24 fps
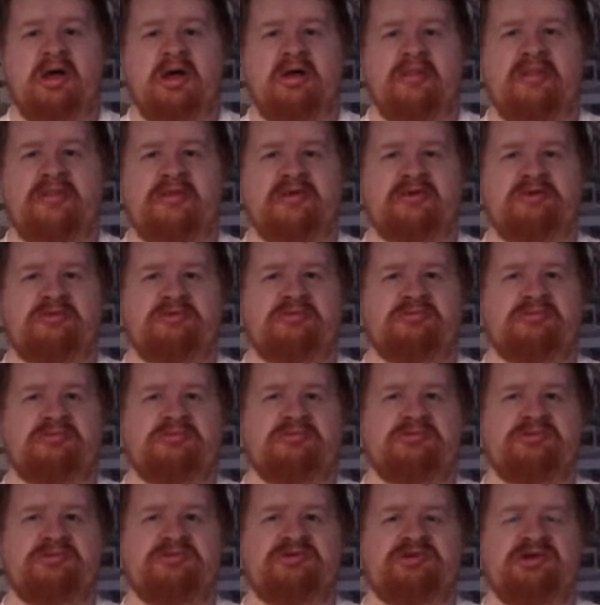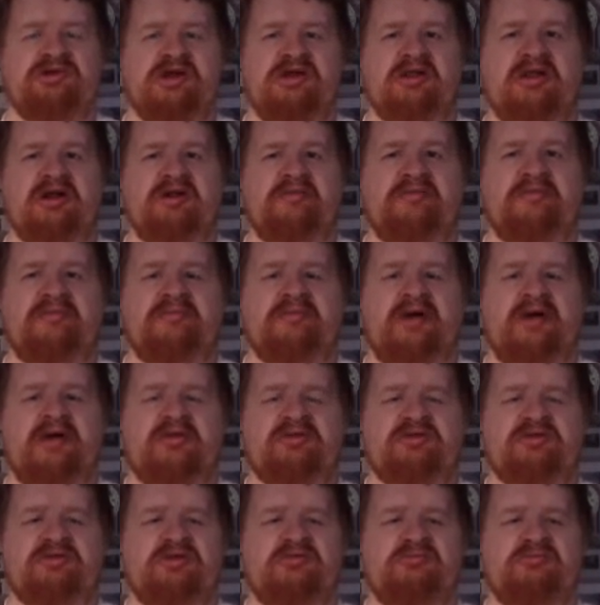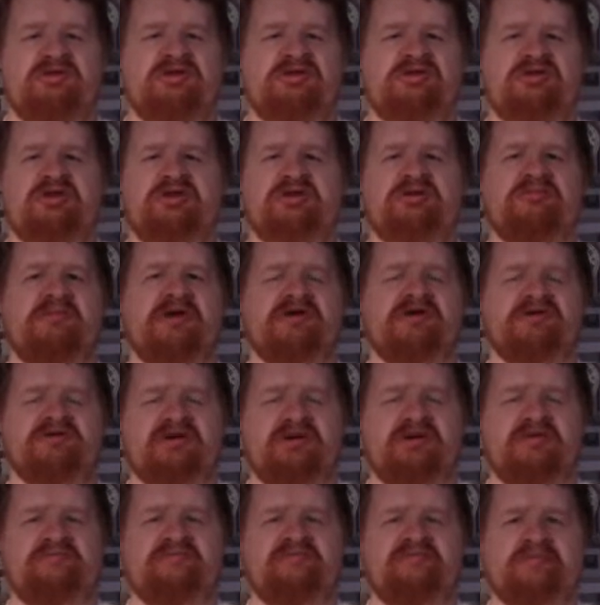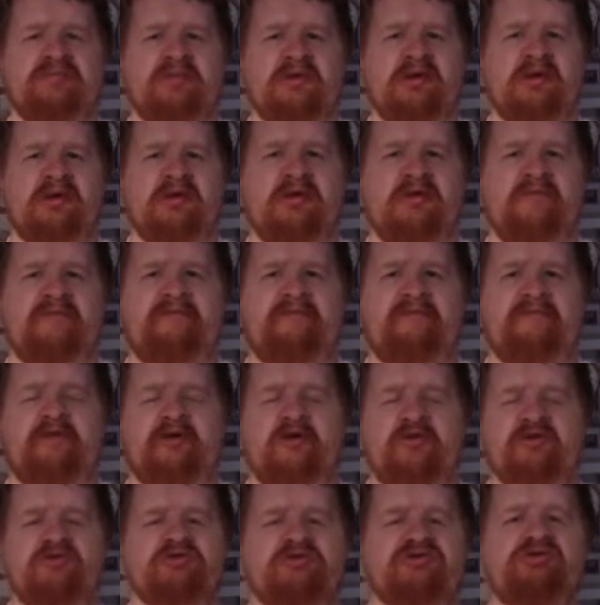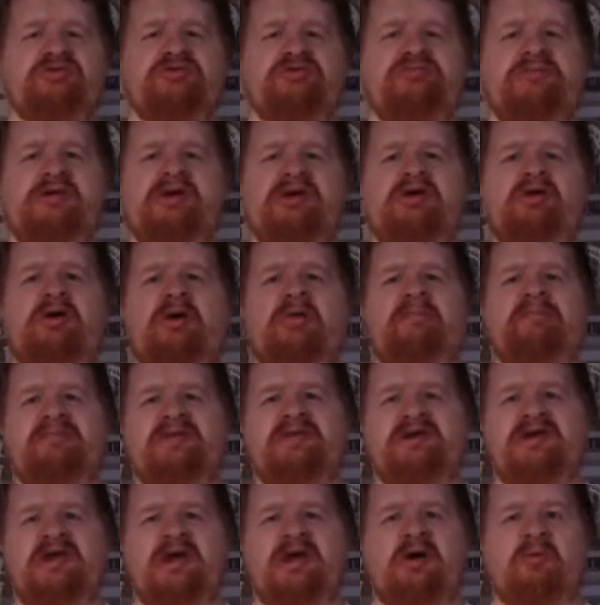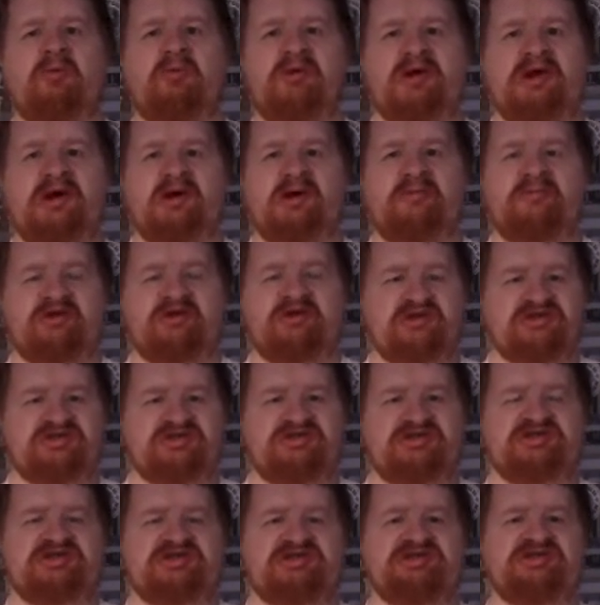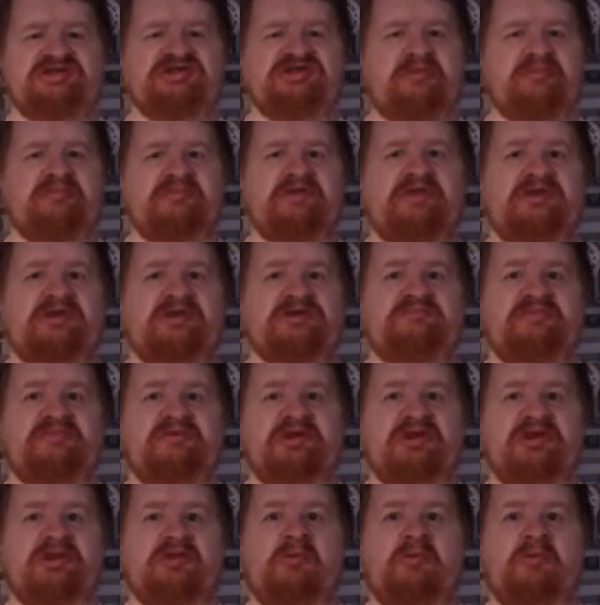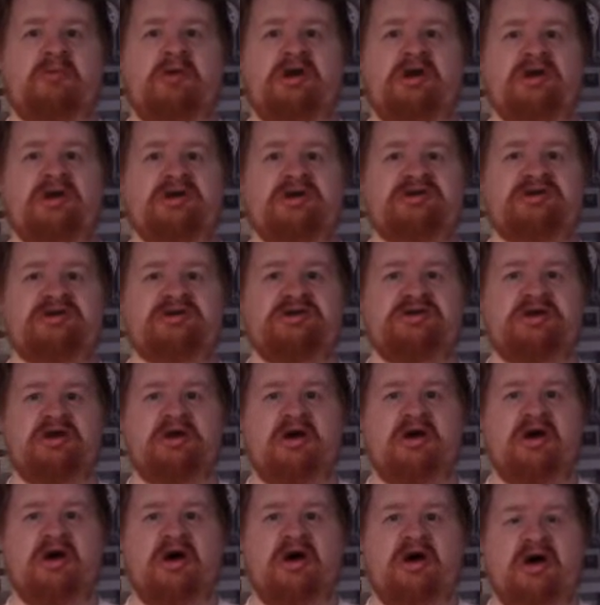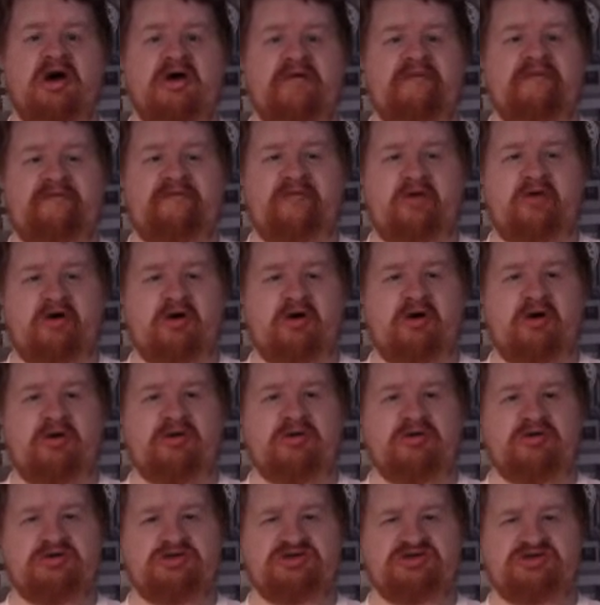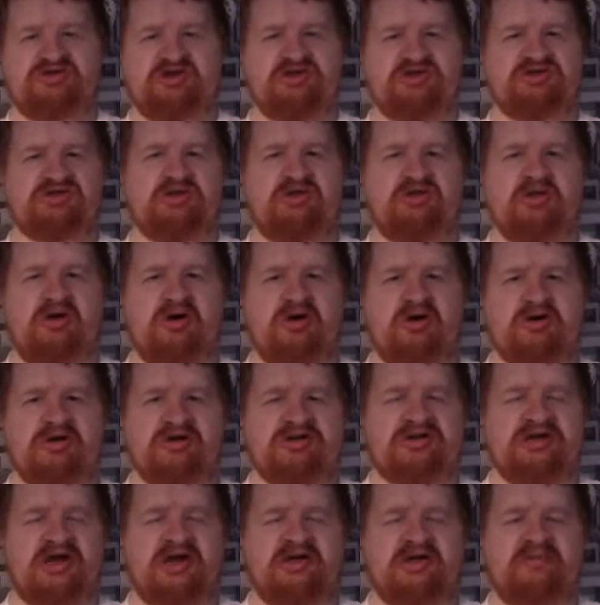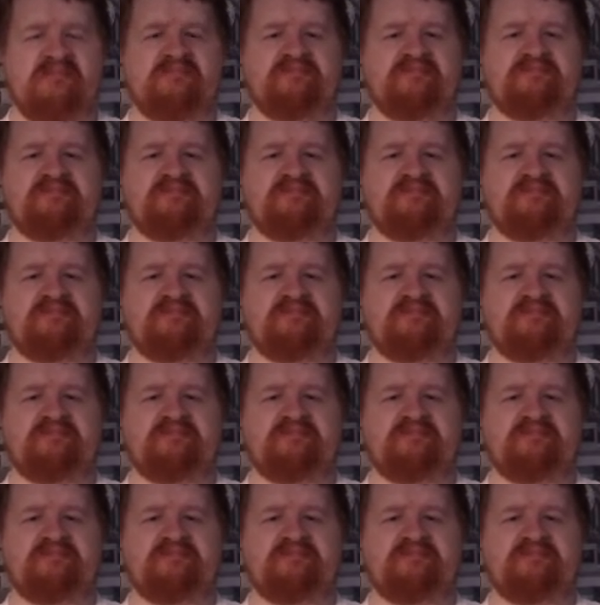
The trailer, the documentary, for those who may not be aware, because this is something that's been in the works for such a long time.